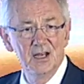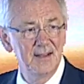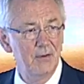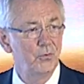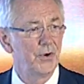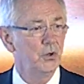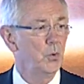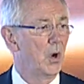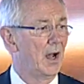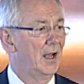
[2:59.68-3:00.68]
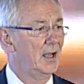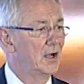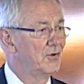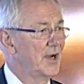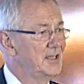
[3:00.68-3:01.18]
That will require
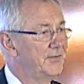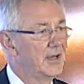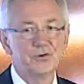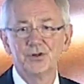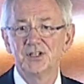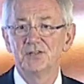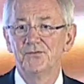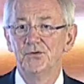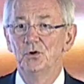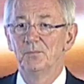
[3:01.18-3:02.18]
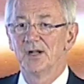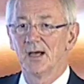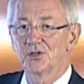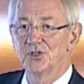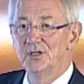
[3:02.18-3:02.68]
a rate of increase of food
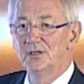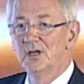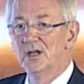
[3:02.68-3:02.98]
production